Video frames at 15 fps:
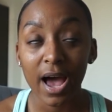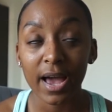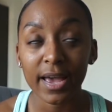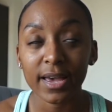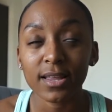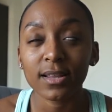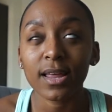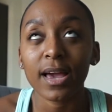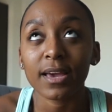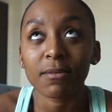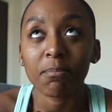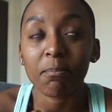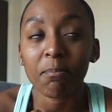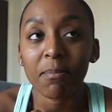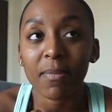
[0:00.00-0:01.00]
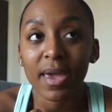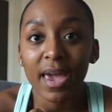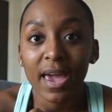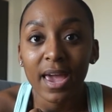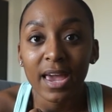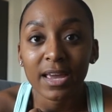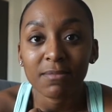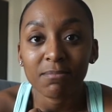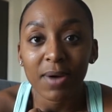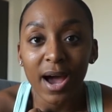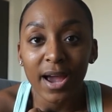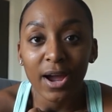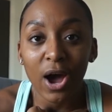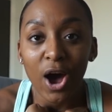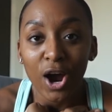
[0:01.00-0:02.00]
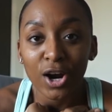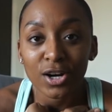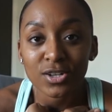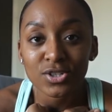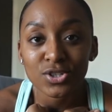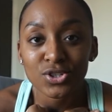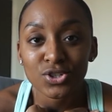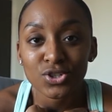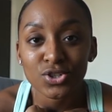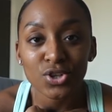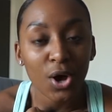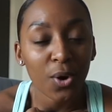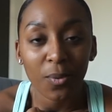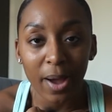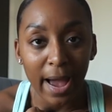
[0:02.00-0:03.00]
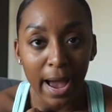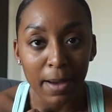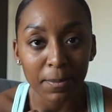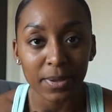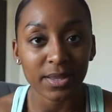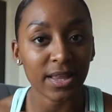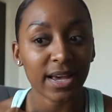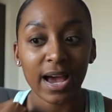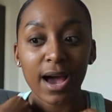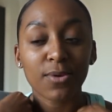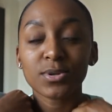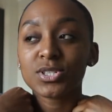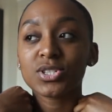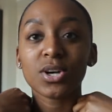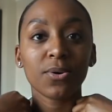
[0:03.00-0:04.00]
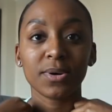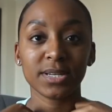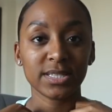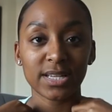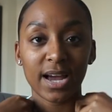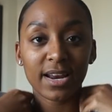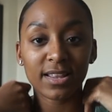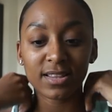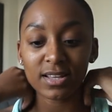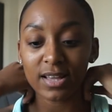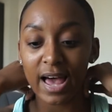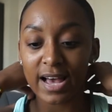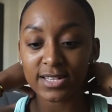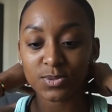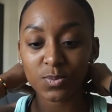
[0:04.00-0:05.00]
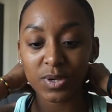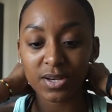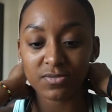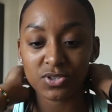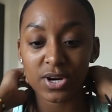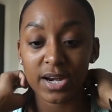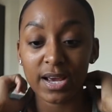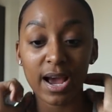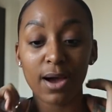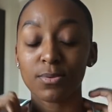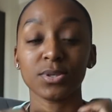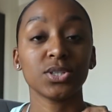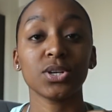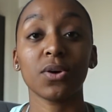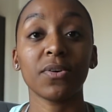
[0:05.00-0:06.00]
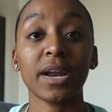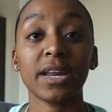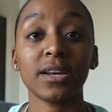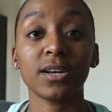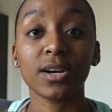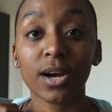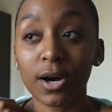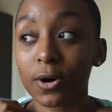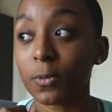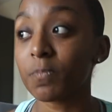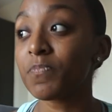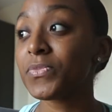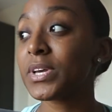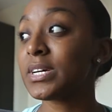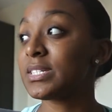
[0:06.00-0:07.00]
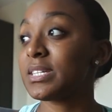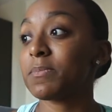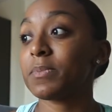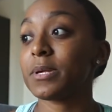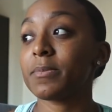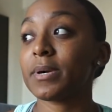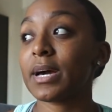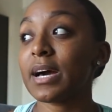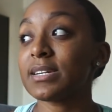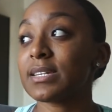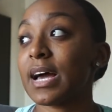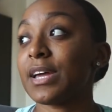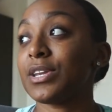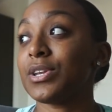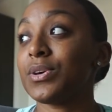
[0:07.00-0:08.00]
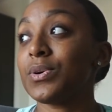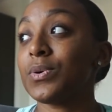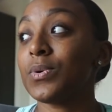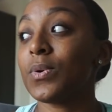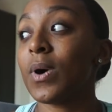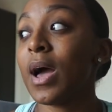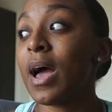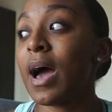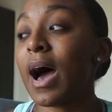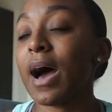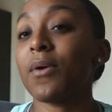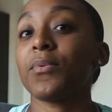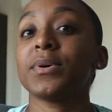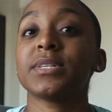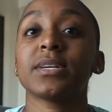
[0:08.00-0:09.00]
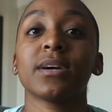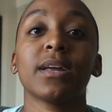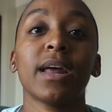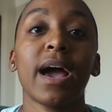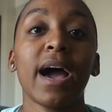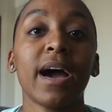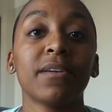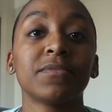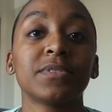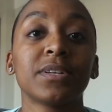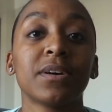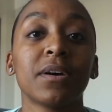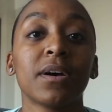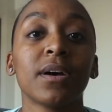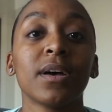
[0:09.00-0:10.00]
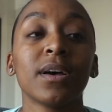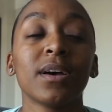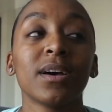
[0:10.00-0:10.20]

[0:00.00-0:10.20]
it like made my heart so happy. Like, I was so excited. The last week of training, I was so ready to go, simply because I knew I wasn't gonna have to.